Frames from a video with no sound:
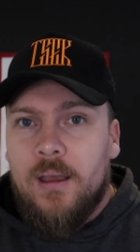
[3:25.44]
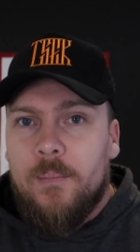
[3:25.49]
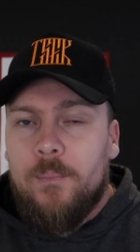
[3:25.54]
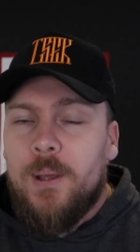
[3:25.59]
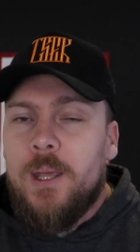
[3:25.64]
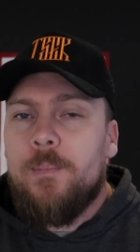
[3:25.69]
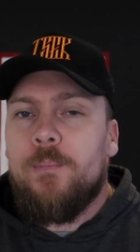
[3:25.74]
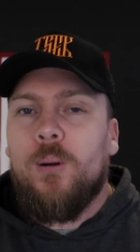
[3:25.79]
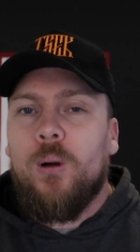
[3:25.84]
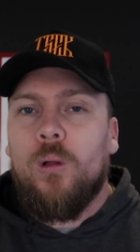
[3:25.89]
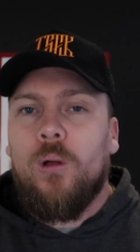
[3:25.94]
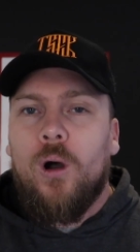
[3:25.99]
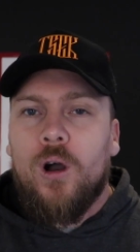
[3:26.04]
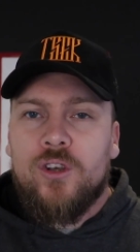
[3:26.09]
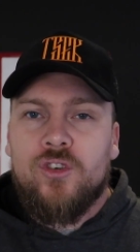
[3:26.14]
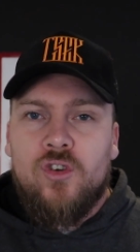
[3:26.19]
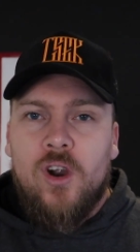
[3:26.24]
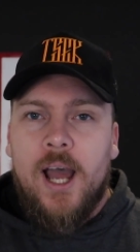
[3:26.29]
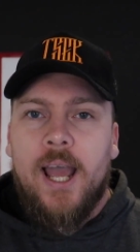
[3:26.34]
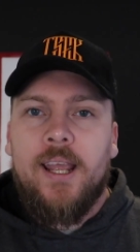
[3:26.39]
People
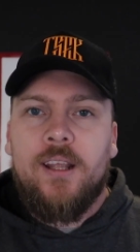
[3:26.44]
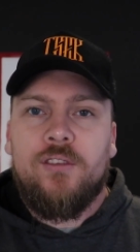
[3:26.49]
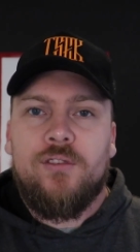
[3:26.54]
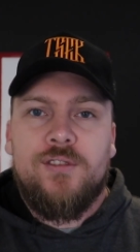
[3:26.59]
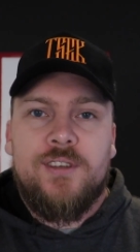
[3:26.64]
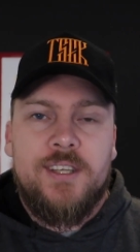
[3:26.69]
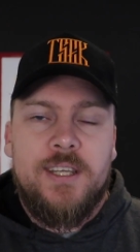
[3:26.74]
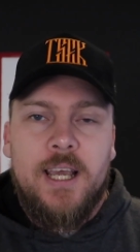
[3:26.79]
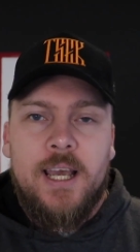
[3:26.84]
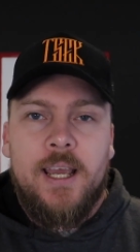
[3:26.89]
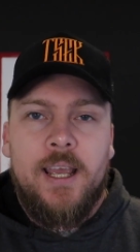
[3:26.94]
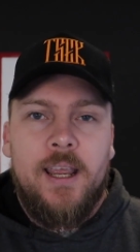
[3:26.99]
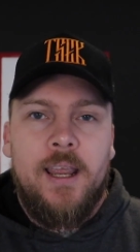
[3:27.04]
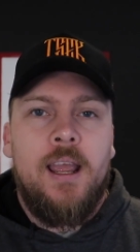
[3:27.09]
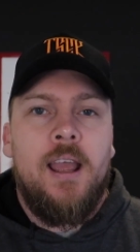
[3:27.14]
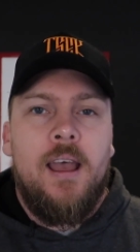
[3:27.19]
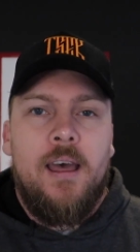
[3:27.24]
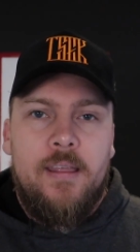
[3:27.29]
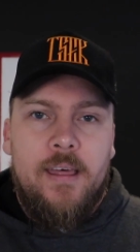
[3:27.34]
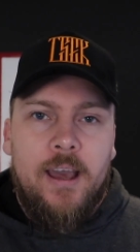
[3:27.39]
are trying to
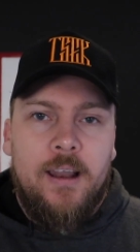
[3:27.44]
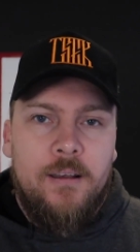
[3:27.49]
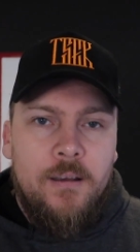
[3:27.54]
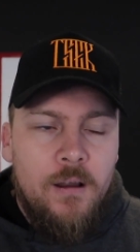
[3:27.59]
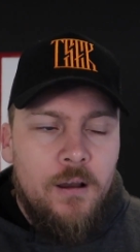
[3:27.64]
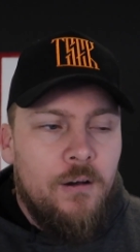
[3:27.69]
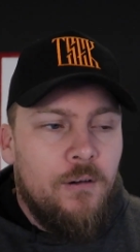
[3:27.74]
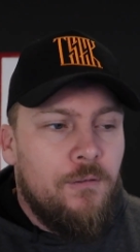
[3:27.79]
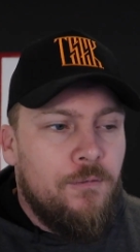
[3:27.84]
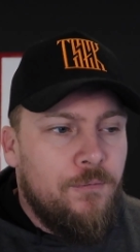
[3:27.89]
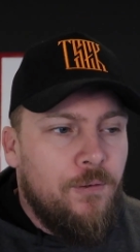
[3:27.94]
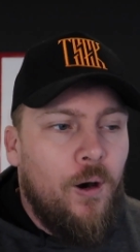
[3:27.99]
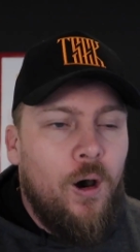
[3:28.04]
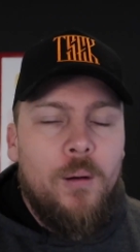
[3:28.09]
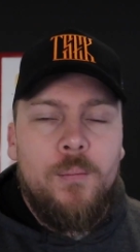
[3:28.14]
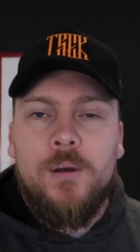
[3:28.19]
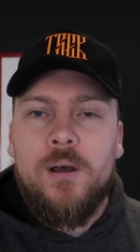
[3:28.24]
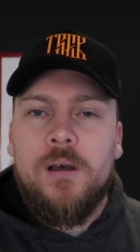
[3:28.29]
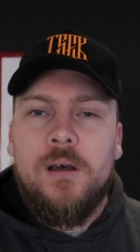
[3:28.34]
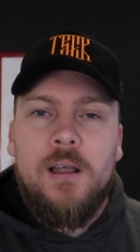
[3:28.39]
say that
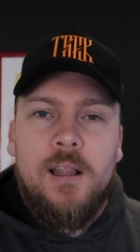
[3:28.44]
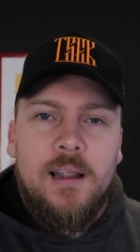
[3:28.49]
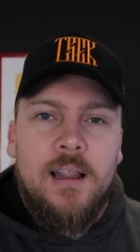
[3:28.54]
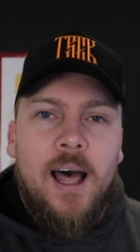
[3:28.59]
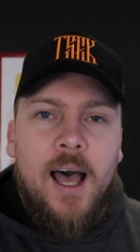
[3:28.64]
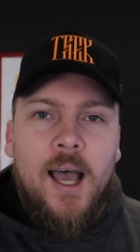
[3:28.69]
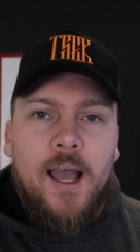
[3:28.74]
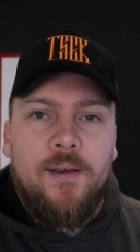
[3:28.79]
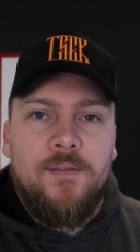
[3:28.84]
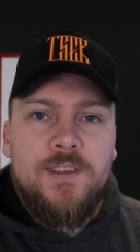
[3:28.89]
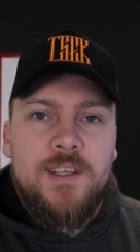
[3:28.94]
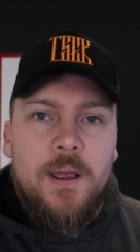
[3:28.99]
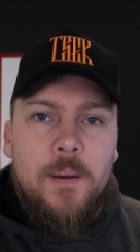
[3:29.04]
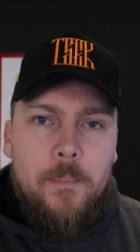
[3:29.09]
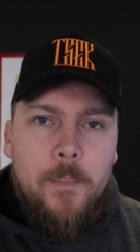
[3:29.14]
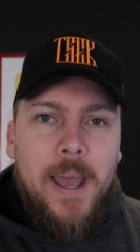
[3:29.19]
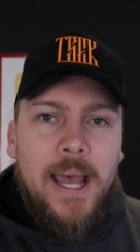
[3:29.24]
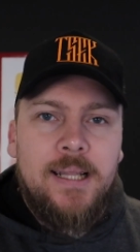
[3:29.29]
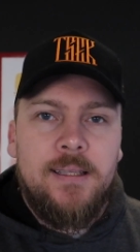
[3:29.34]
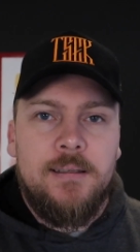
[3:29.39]
farmer lives
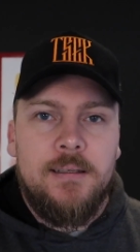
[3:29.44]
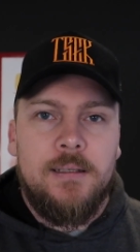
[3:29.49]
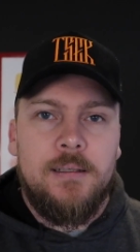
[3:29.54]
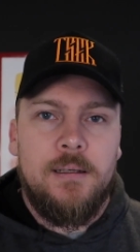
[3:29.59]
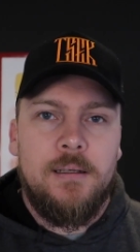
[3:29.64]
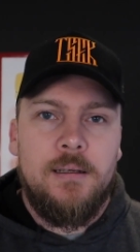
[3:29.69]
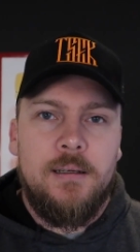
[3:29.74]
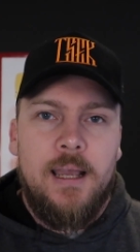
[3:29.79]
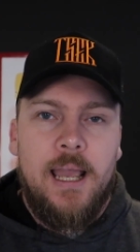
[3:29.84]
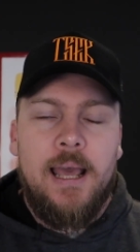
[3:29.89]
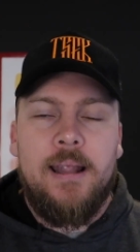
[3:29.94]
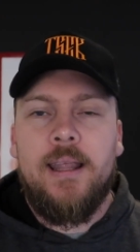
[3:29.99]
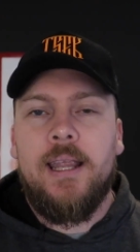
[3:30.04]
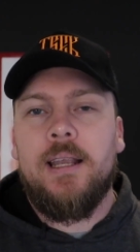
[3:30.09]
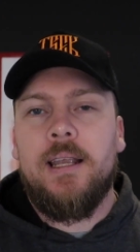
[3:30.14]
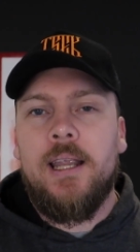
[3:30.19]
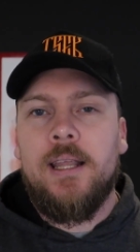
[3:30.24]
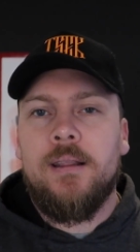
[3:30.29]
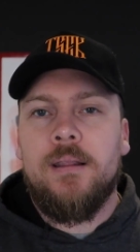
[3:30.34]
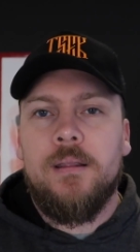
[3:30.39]
matter. And
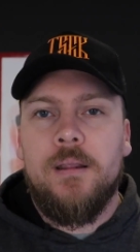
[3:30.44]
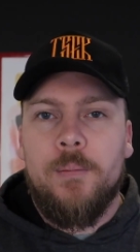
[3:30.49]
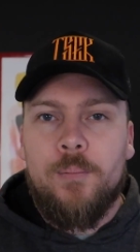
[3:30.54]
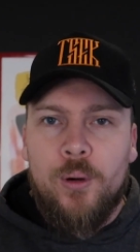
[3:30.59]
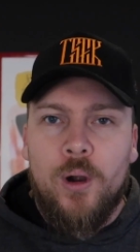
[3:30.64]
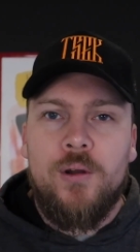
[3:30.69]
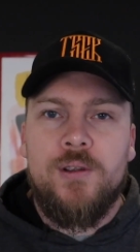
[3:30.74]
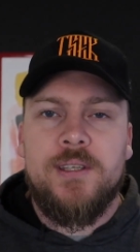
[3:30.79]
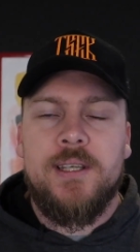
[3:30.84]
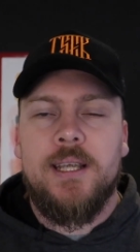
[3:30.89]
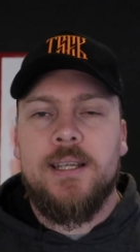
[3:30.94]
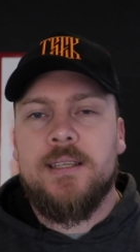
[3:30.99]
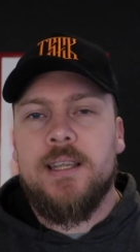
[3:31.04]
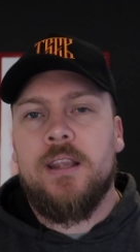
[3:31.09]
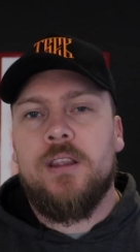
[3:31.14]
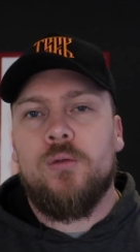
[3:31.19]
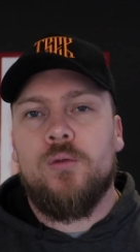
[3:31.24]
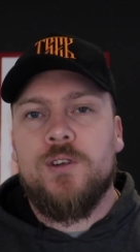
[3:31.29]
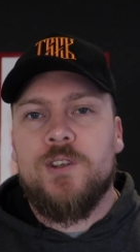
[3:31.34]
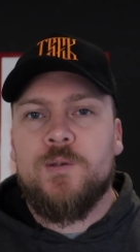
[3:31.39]
then in the process
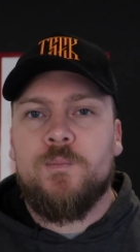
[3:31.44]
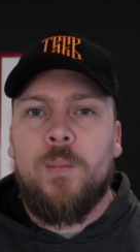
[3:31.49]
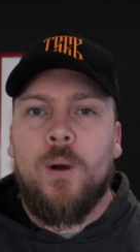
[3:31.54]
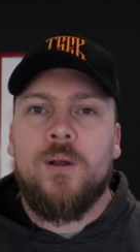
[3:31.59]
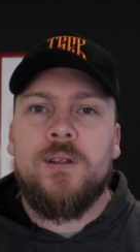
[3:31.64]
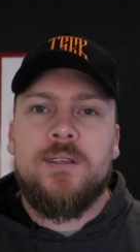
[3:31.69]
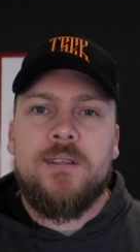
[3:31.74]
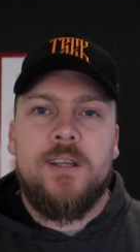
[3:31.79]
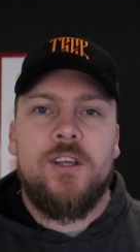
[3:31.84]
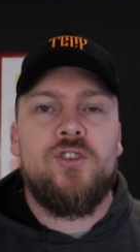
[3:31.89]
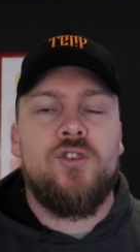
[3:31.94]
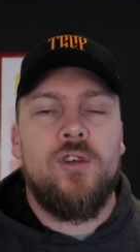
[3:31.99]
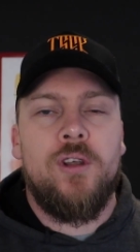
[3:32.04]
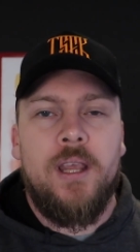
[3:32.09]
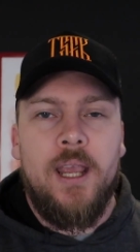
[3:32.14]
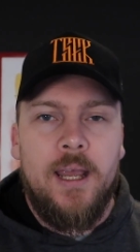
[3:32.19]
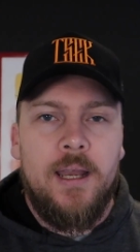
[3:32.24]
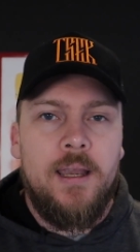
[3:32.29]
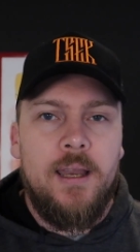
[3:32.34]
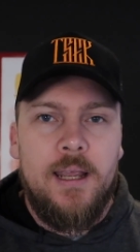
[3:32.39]
and the response that you
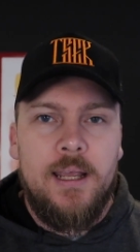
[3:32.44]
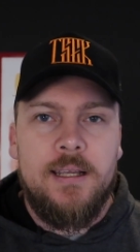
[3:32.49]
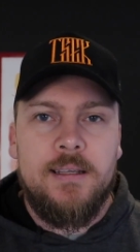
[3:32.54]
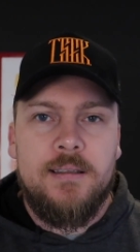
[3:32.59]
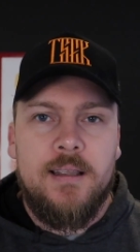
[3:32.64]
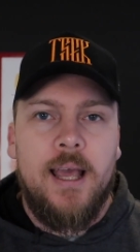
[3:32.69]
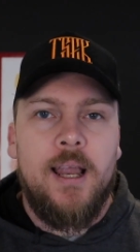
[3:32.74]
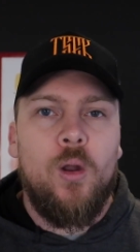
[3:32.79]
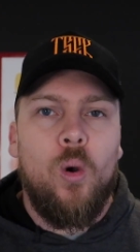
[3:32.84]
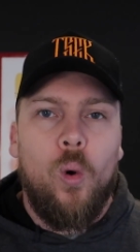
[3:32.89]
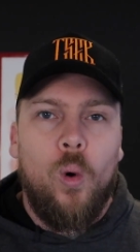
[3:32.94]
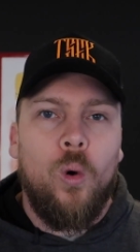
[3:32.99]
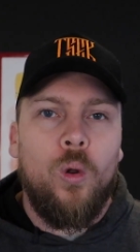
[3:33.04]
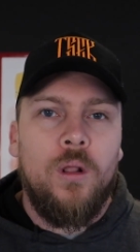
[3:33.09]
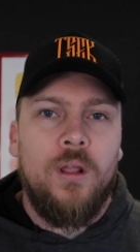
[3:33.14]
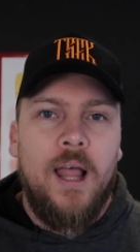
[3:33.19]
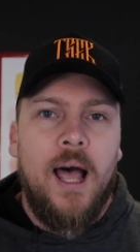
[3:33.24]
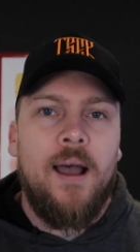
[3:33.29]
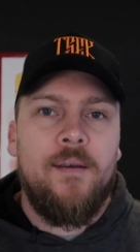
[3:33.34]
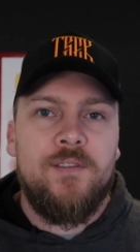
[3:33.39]
get is that
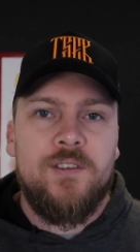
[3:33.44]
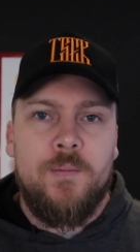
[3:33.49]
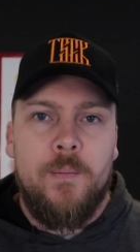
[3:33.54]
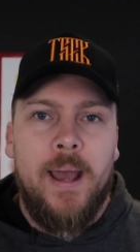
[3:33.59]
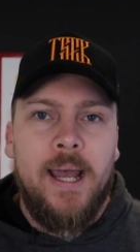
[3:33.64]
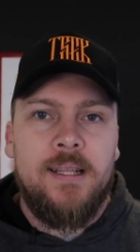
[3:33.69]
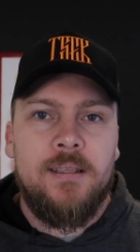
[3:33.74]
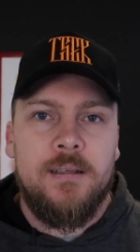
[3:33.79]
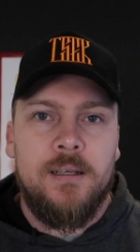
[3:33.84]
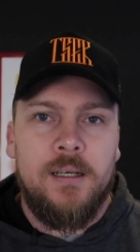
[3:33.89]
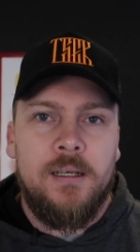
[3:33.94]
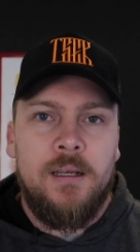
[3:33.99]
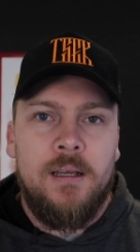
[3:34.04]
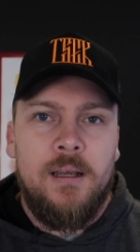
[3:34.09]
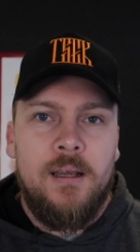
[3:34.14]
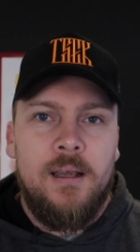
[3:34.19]
all lives matter.